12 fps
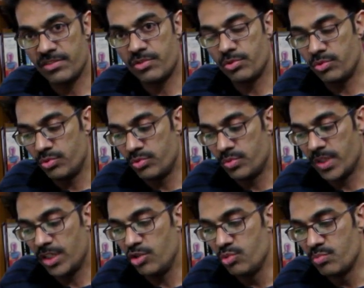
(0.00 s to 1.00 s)
to
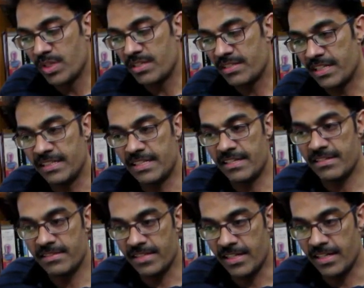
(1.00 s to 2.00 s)
humans and there
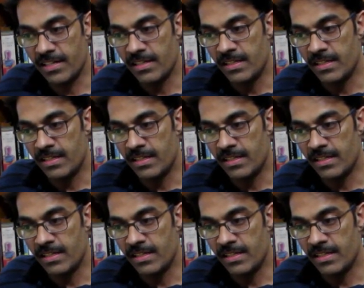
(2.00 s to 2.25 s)
is a